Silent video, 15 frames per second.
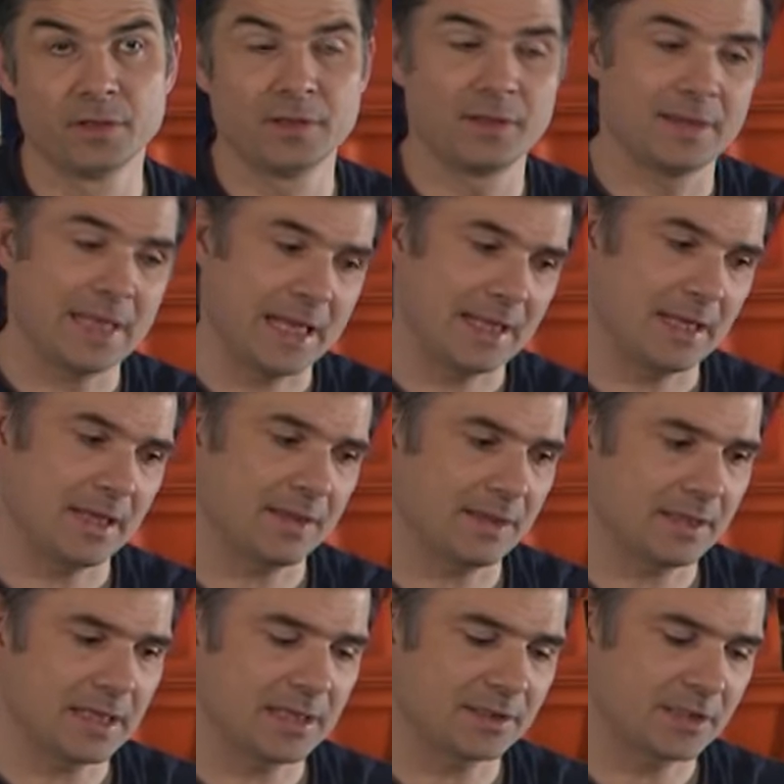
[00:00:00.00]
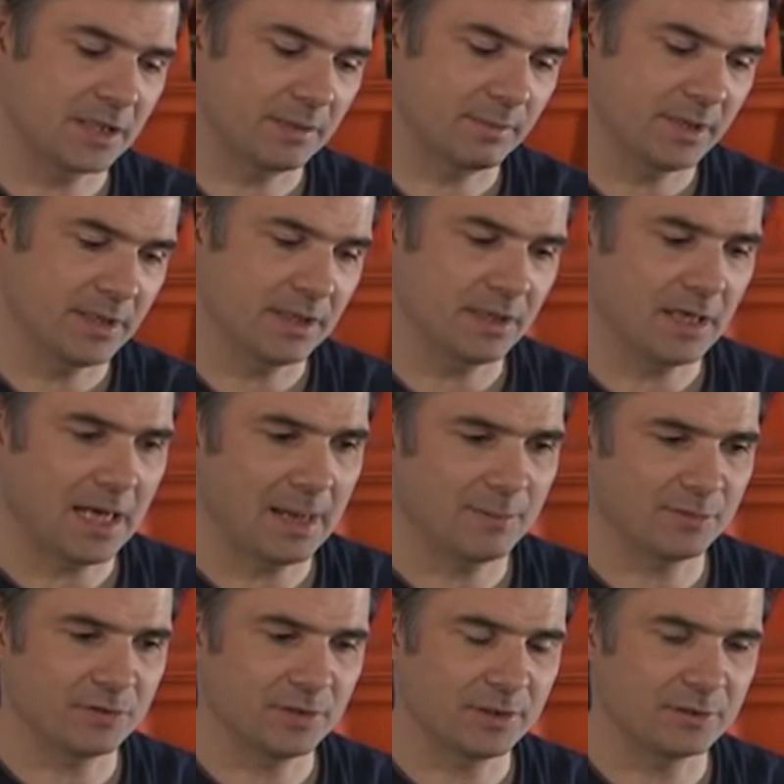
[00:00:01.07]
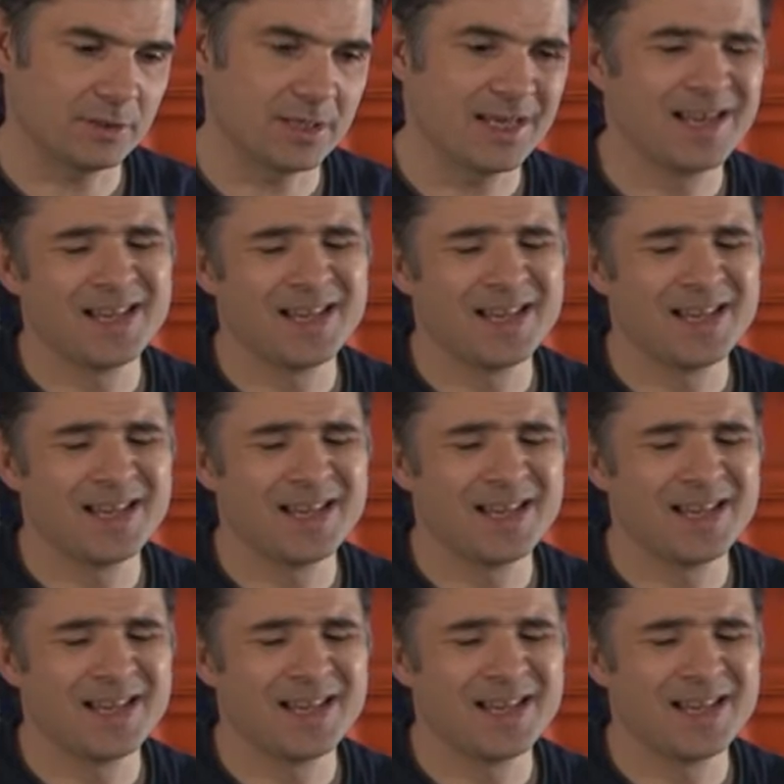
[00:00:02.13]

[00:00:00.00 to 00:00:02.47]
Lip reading: then I think that's going to be absolutely great.